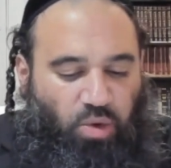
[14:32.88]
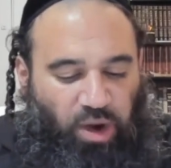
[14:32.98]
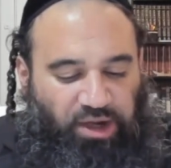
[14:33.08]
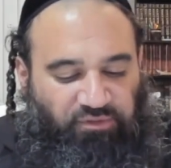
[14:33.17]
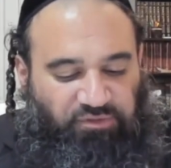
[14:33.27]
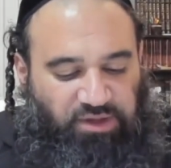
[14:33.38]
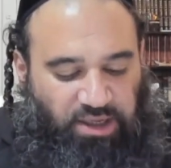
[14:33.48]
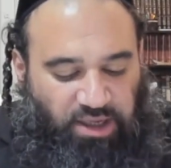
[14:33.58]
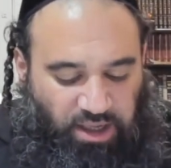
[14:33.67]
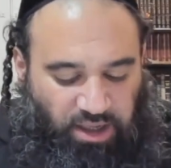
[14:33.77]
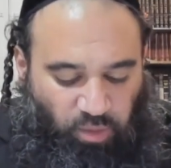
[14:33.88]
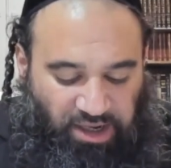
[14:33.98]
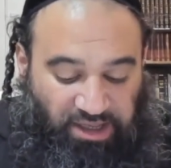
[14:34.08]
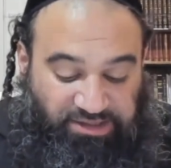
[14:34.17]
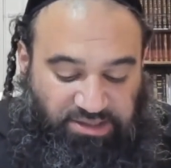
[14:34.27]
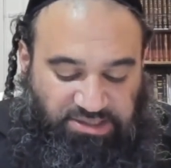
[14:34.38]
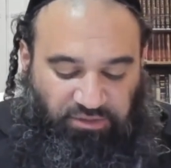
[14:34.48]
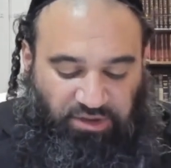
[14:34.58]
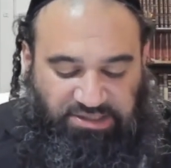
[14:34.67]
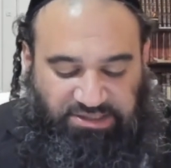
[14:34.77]
one of the
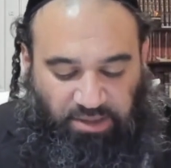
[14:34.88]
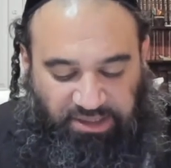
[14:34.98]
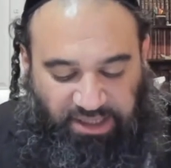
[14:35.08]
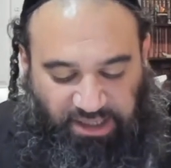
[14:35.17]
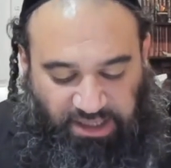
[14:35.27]
serious Talmidei